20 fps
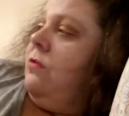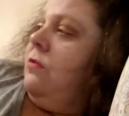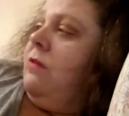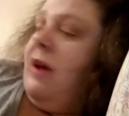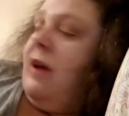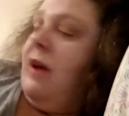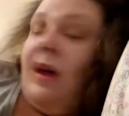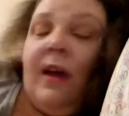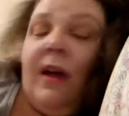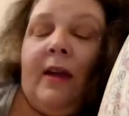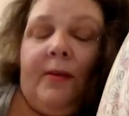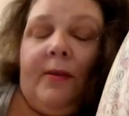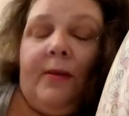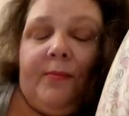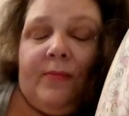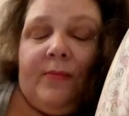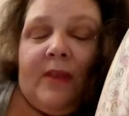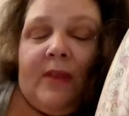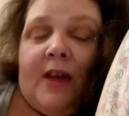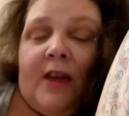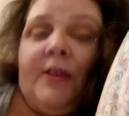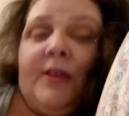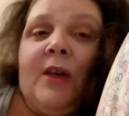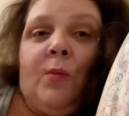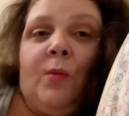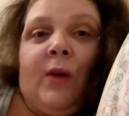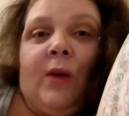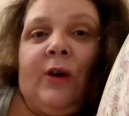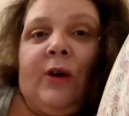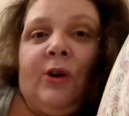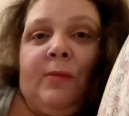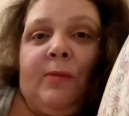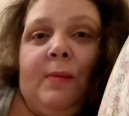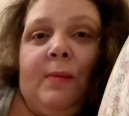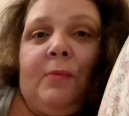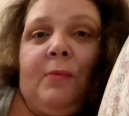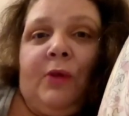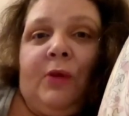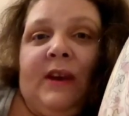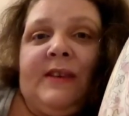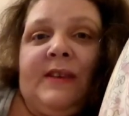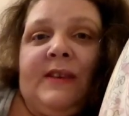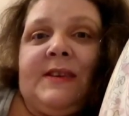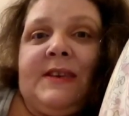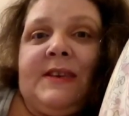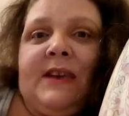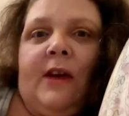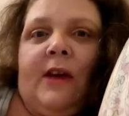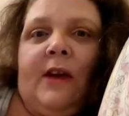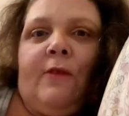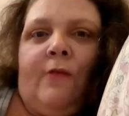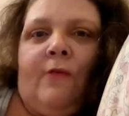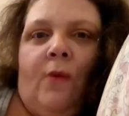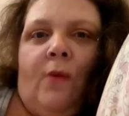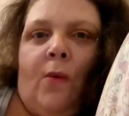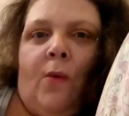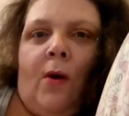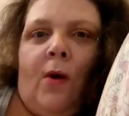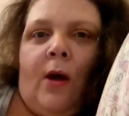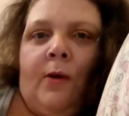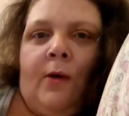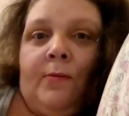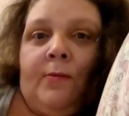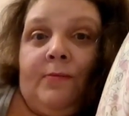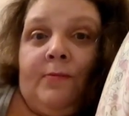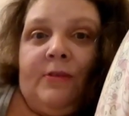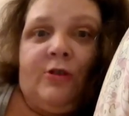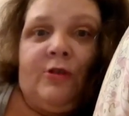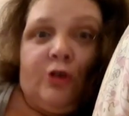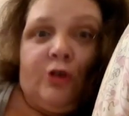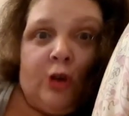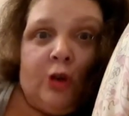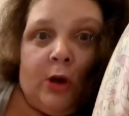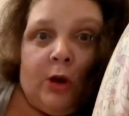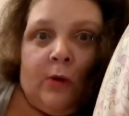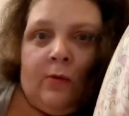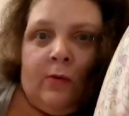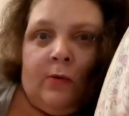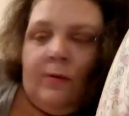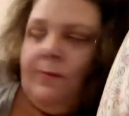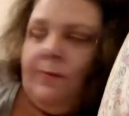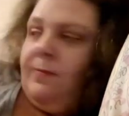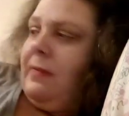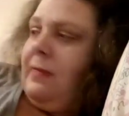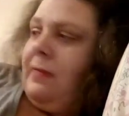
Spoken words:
Right. I think we're going to be put into tier 4 soon.